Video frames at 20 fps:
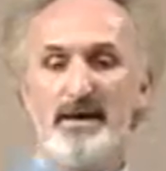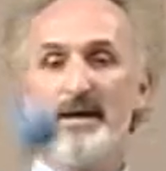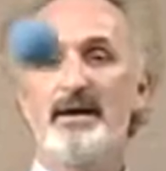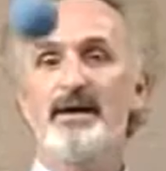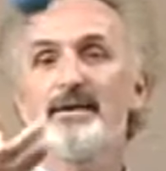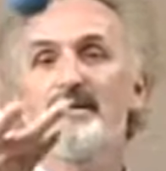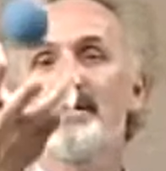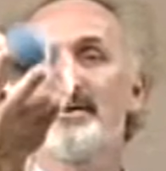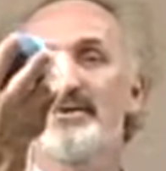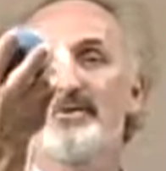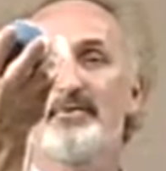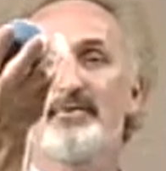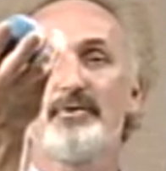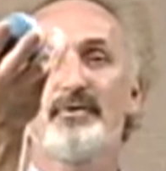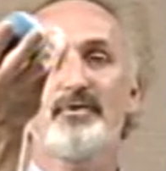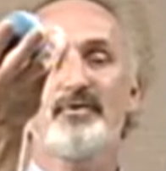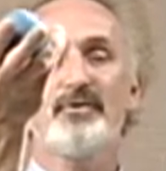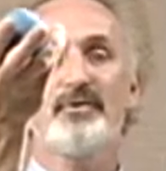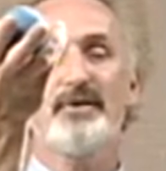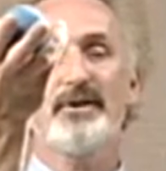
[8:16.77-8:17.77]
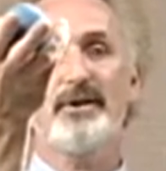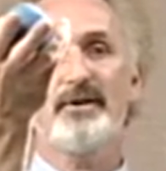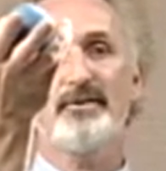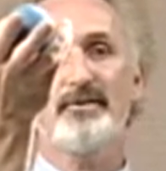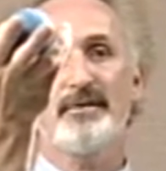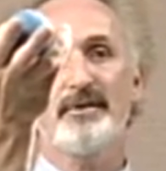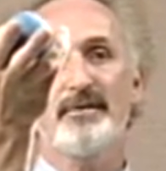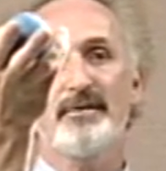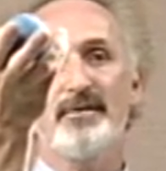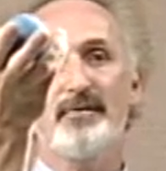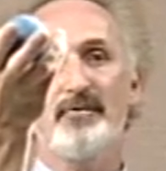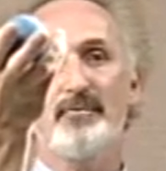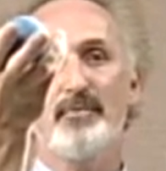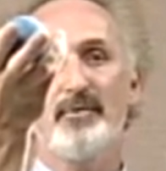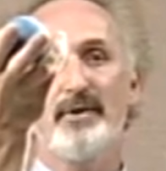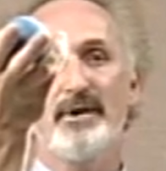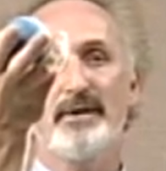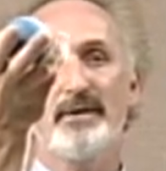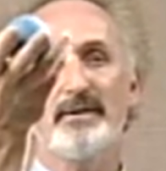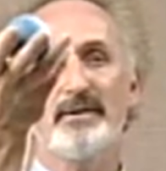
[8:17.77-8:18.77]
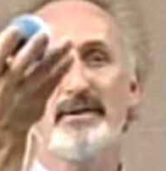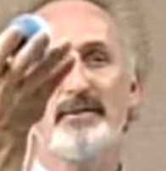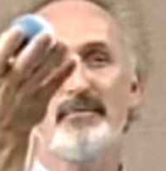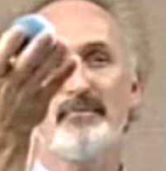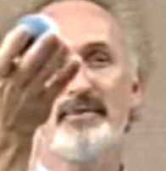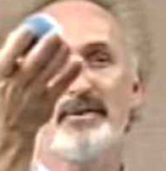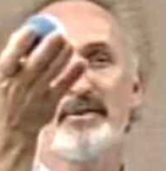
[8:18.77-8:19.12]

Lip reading: and then of course you catch it at this point. And